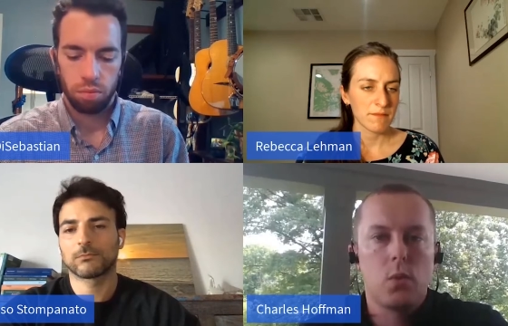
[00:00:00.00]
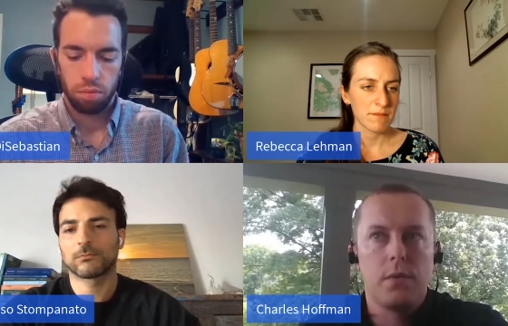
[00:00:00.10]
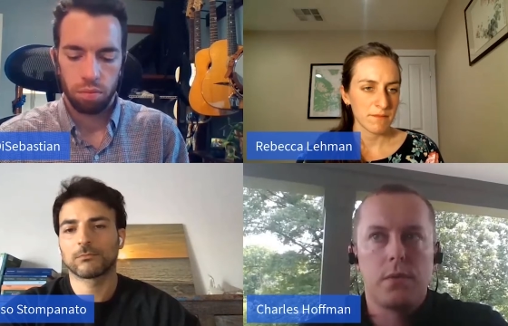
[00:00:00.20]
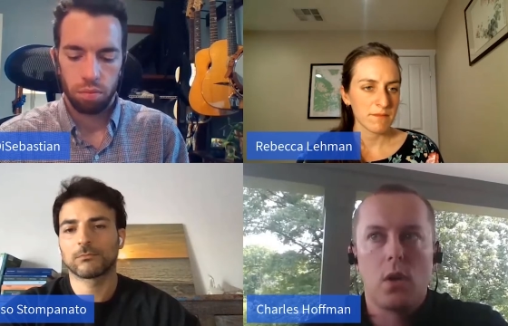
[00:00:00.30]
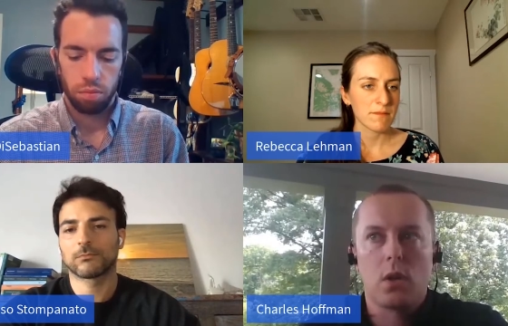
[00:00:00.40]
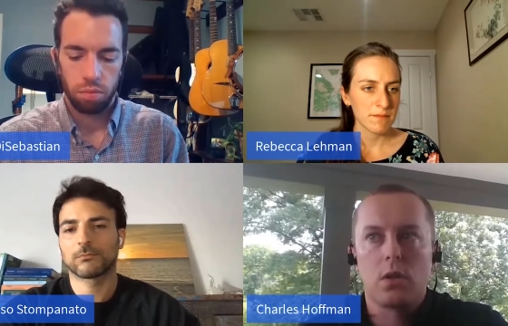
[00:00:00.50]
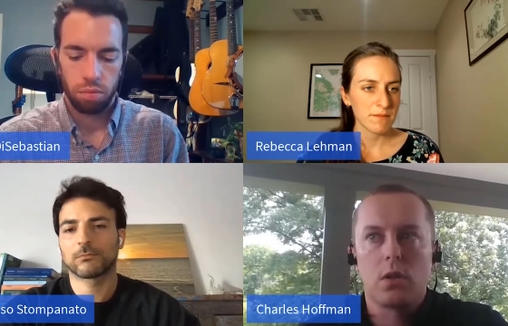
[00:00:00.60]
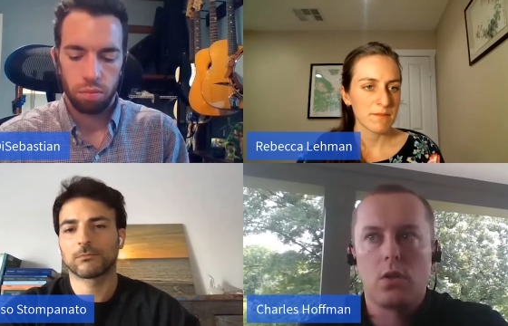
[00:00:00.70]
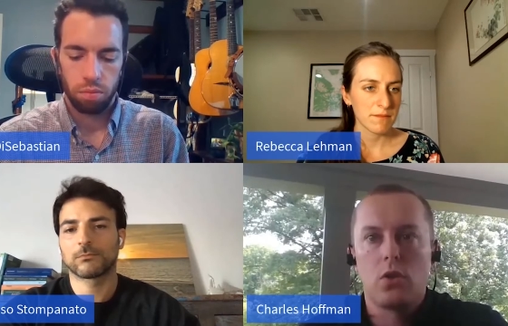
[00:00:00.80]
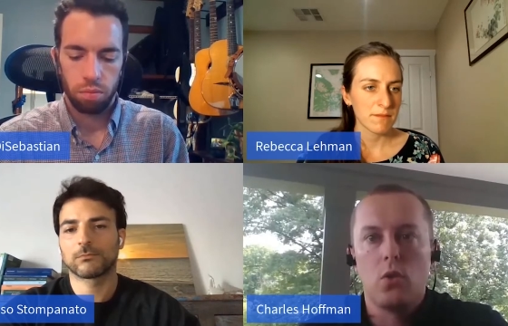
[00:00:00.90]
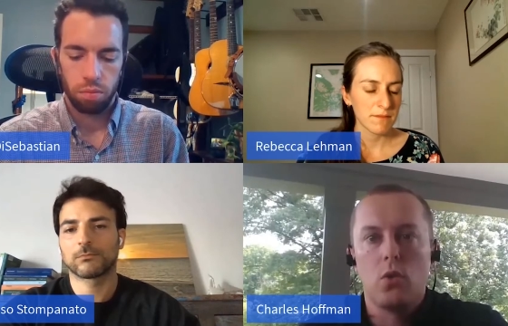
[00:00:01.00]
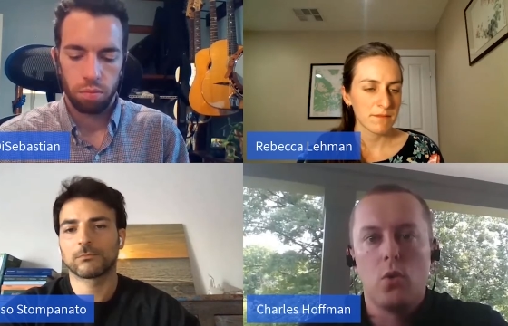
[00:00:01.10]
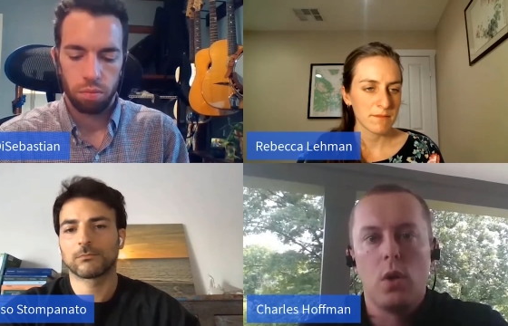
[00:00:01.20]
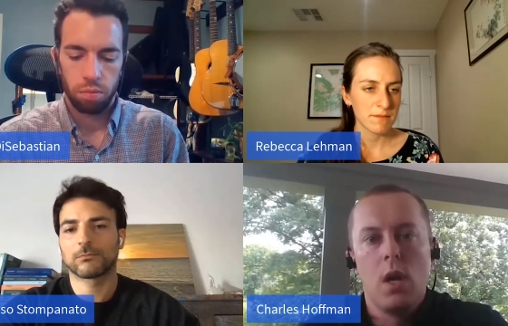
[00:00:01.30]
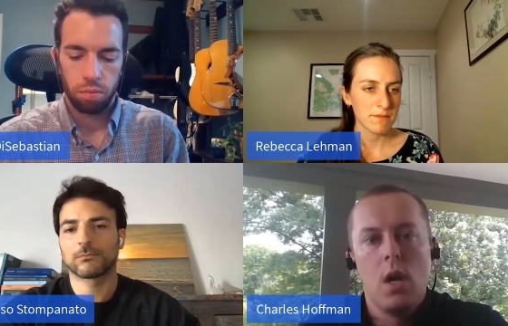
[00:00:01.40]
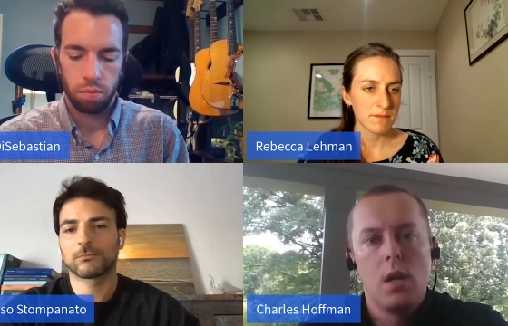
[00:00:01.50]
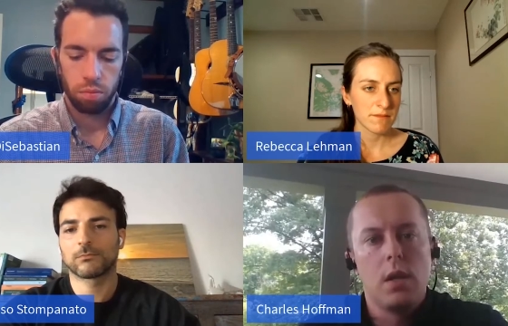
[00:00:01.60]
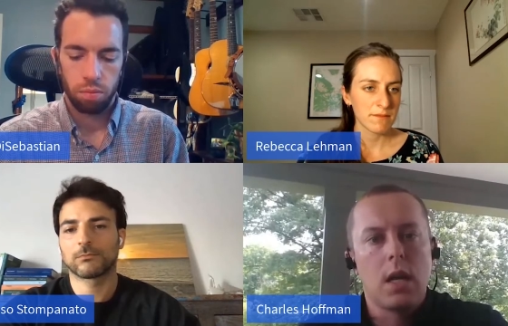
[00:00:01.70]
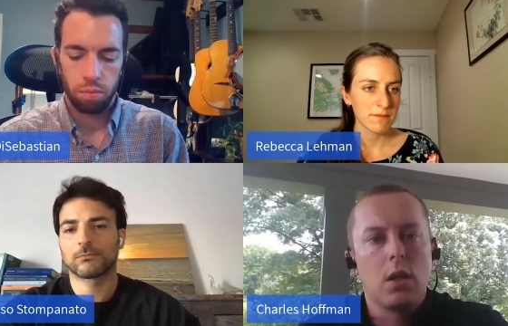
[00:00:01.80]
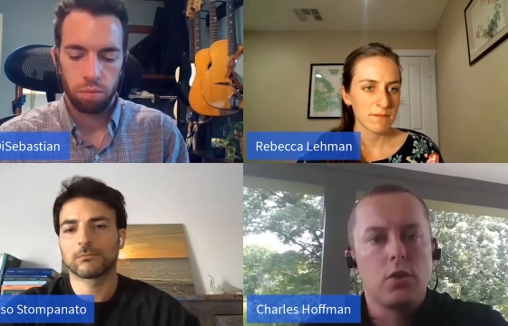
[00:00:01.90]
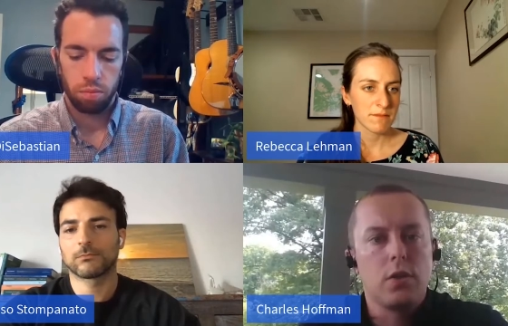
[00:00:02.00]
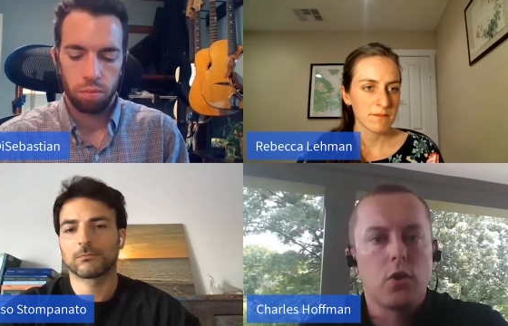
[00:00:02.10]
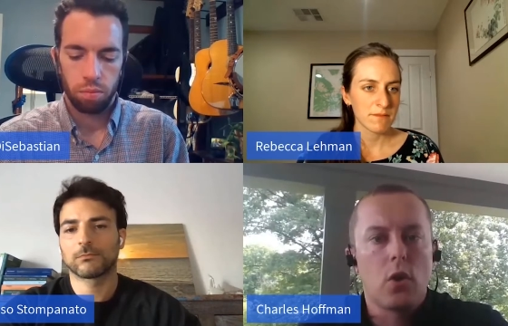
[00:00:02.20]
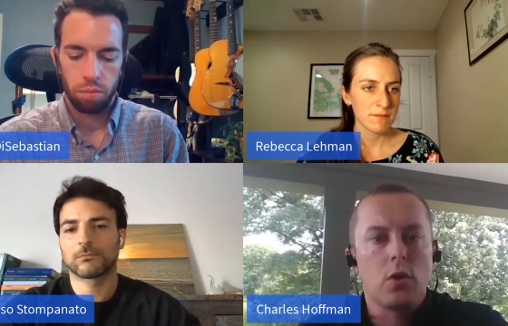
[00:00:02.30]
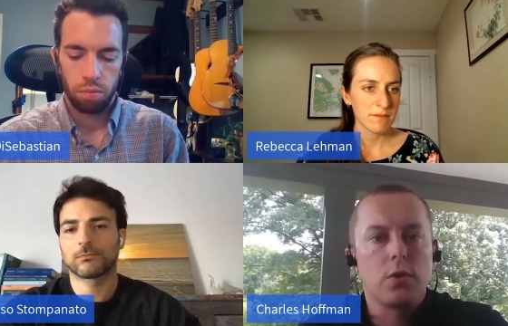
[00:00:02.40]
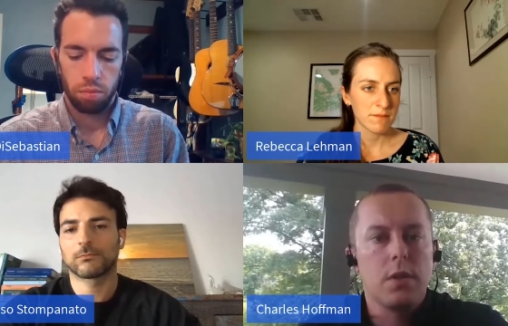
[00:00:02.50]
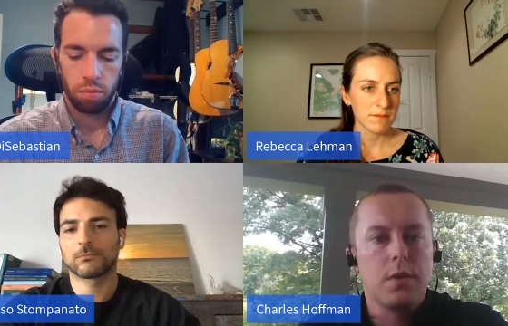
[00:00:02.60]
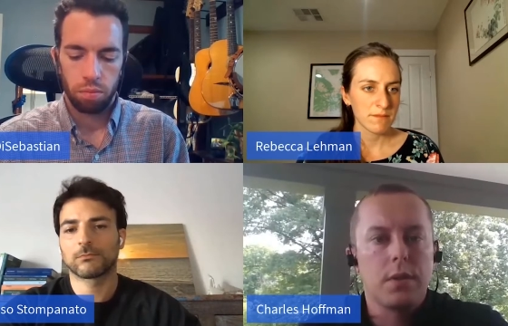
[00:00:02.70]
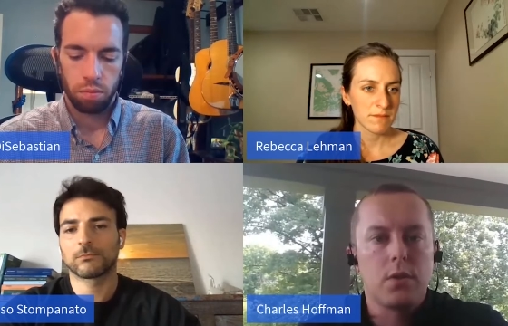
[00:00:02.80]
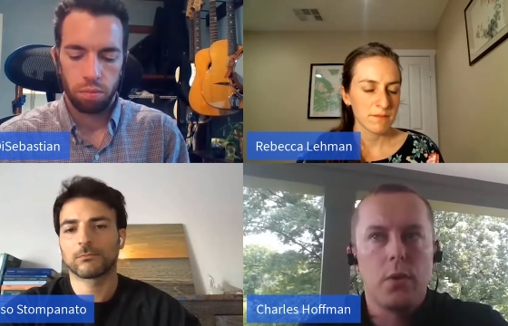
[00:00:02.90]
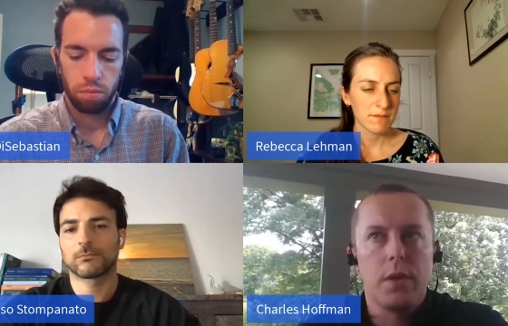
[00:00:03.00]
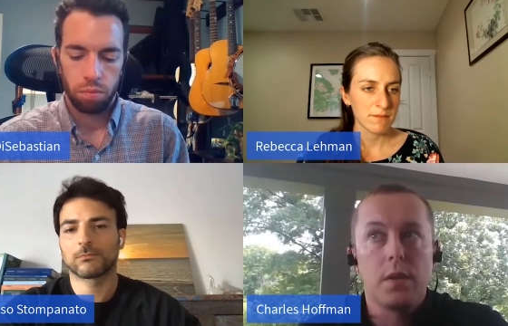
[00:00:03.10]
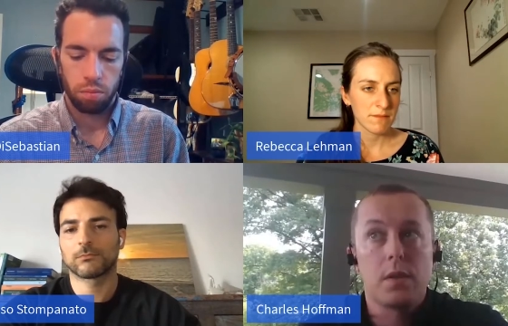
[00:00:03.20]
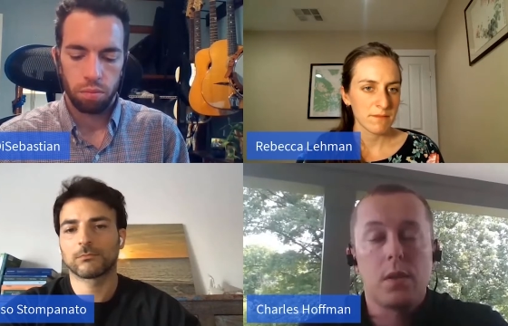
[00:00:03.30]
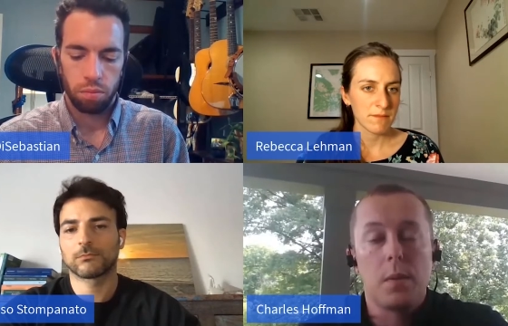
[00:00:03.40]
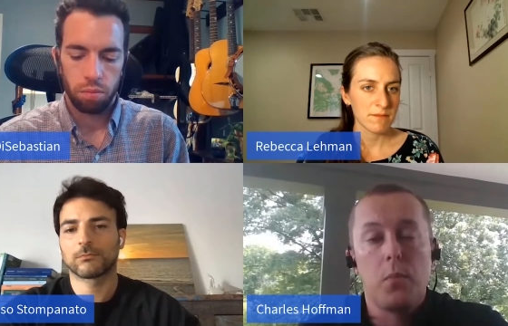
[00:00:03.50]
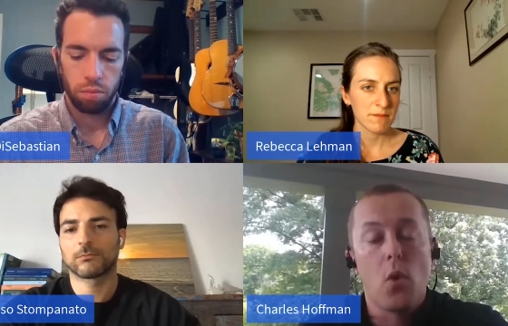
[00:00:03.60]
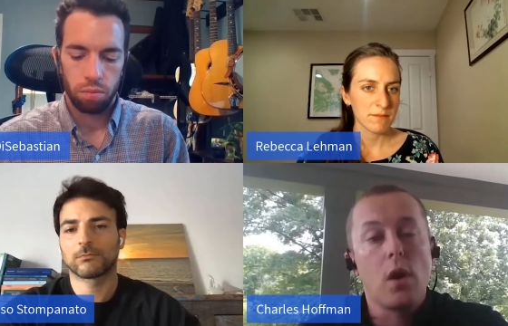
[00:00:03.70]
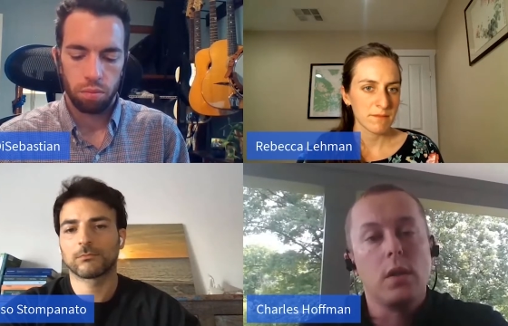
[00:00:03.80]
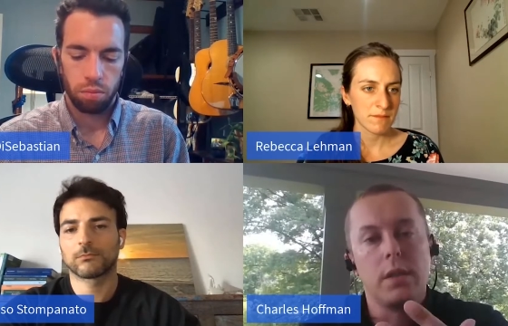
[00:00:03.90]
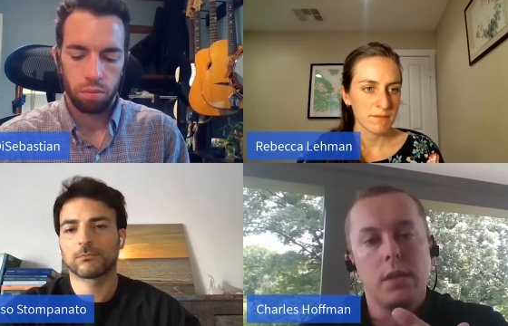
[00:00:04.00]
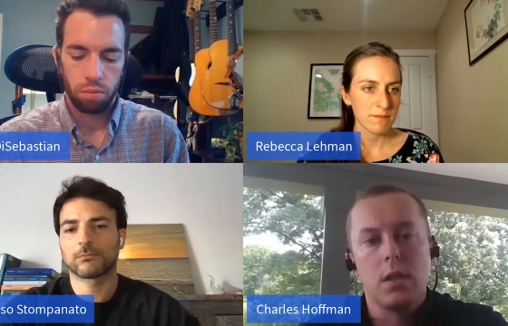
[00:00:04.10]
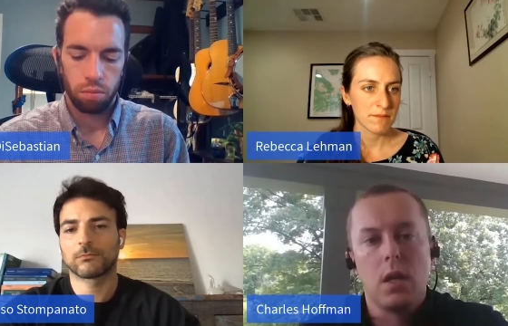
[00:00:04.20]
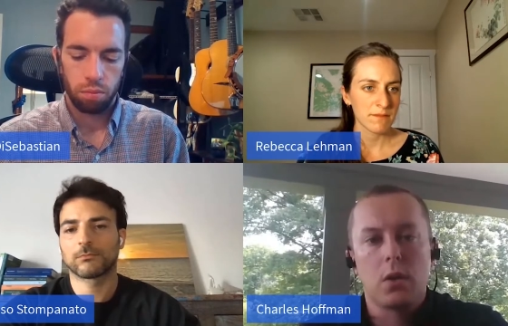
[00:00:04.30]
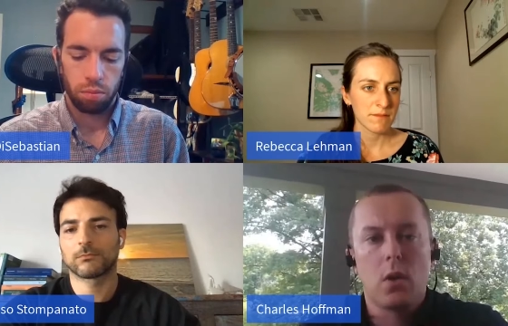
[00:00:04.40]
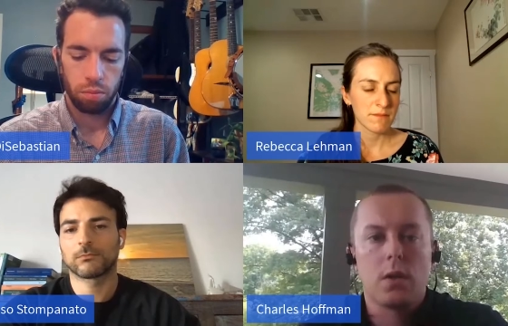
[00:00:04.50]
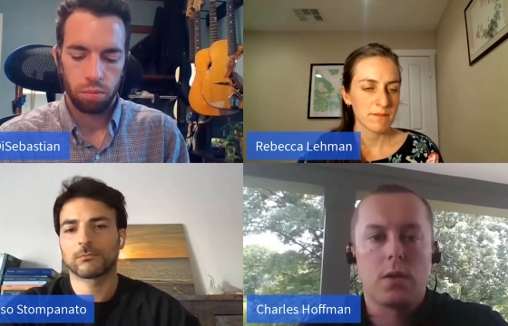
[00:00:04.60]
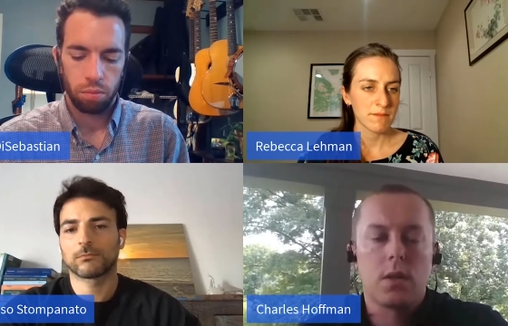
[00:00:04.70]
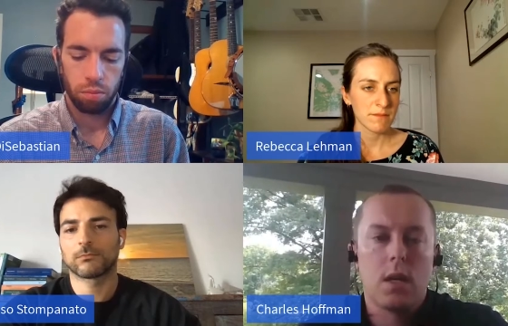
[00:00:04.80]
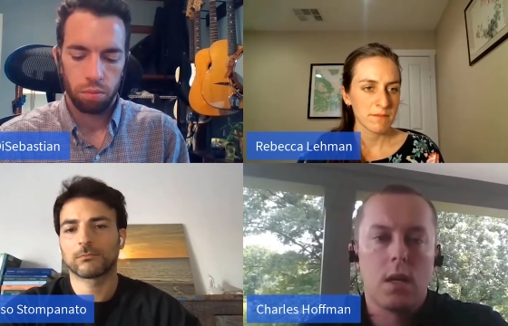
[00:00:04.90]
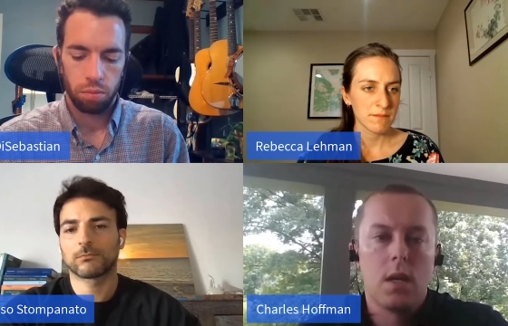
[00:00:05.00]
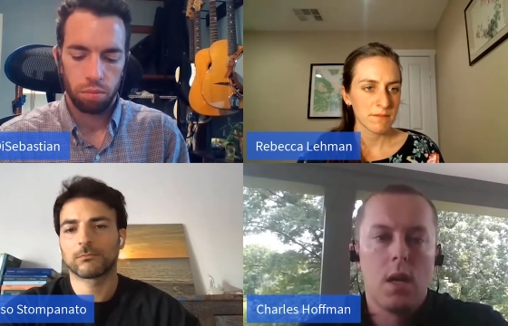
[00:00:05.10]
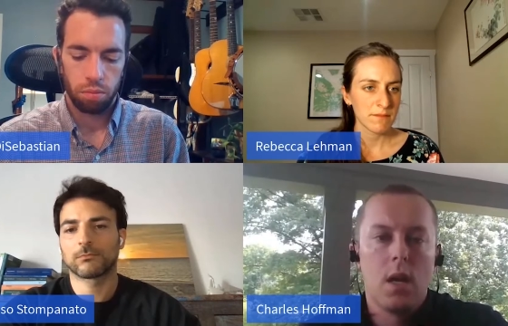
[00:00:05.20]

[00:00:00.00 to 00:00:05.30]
Speaker 1: We've talked to the College of Charleston that's doing this broadly across a